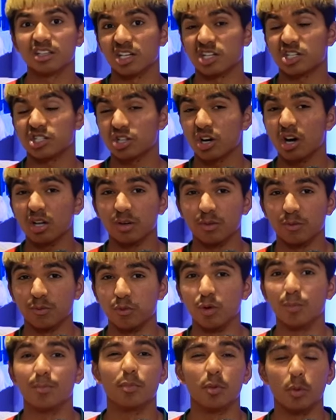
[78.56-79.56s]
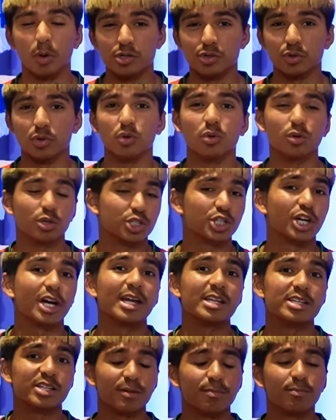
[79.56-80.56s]
the style of football has all
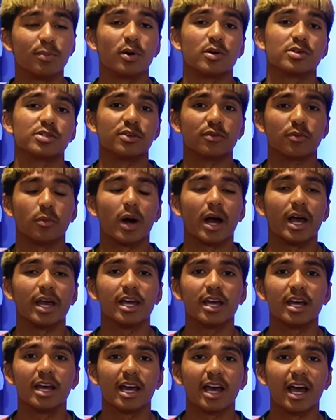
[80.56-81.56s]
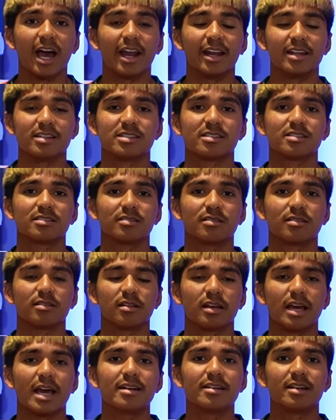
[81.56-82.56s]
changed in a positive way. And it's
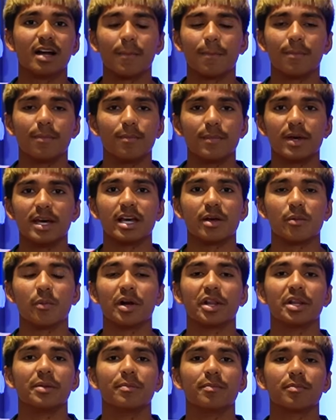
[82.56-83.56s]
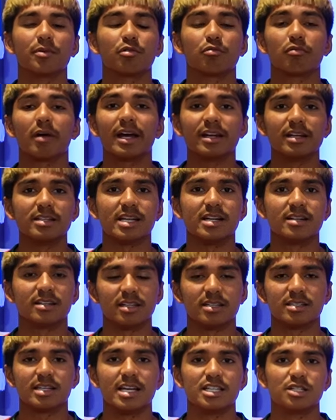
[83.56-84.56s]
ended up being one of the greatest end of
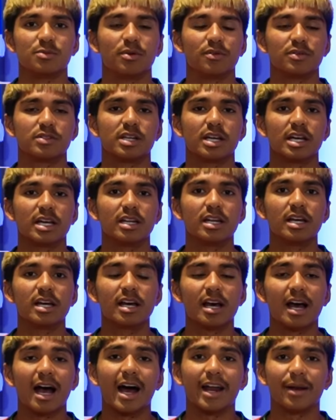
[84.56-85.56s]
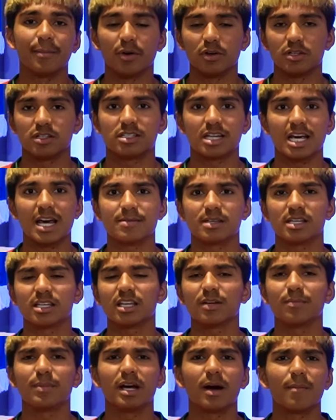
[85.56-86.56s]
the season we've seen out of most teams. I think
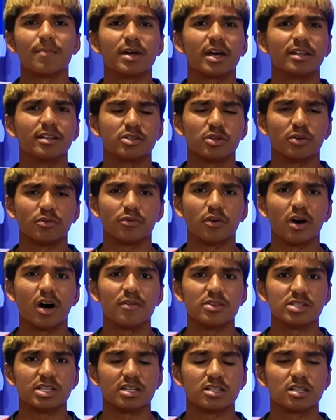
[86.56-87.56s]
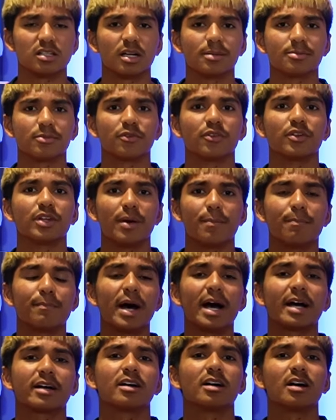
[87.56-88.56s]
you'd be up there in the top five or six clubs for their
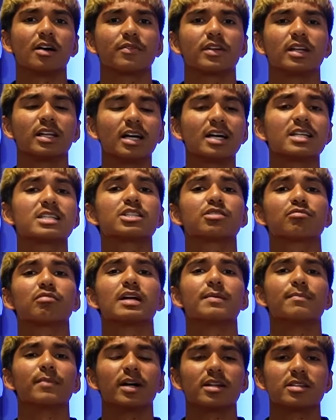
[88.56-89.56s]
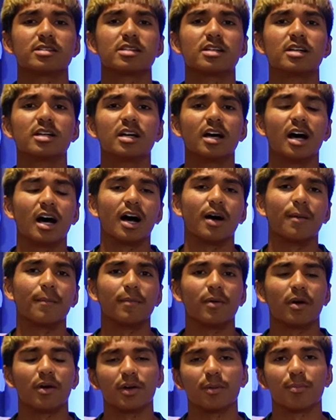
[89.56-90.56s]
back half. Their last 3 months
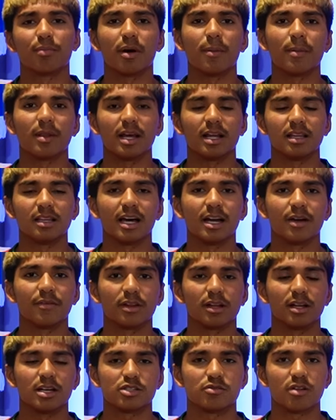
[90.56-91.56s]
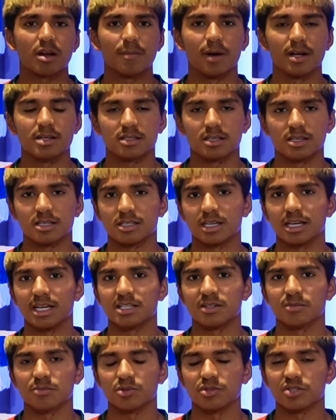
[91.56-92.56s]
on a Premier League ladder for the last 3 months of the
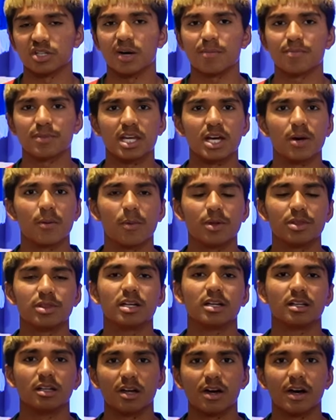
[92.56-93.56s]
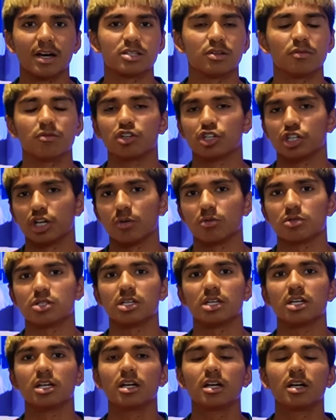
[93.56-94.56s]
season was up there with the likes of
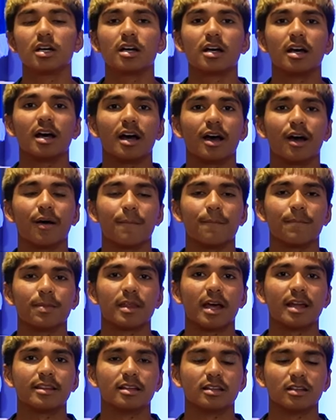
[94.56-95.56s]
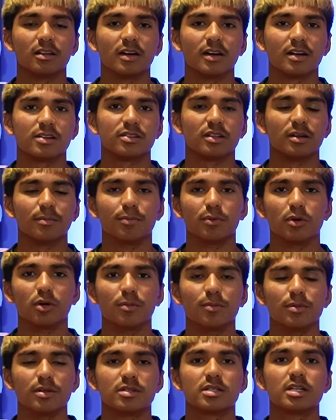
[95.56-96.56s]
Chelsea. And the likes of the
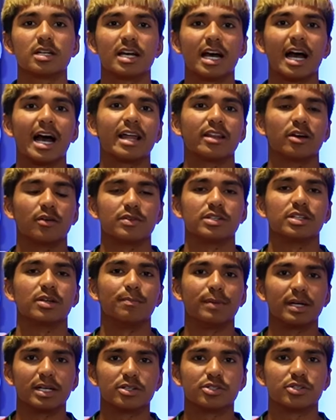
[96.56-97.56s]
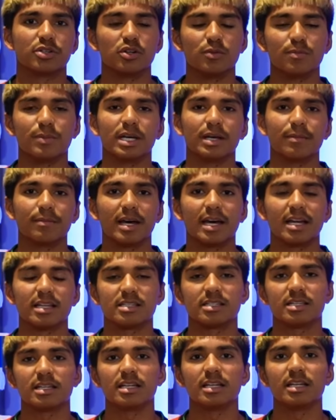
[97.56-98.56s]
Bournemouth, and obviously the big two being Man
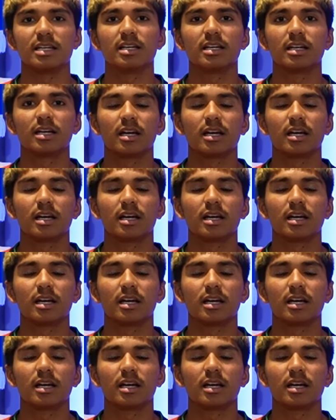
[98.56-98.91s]
City,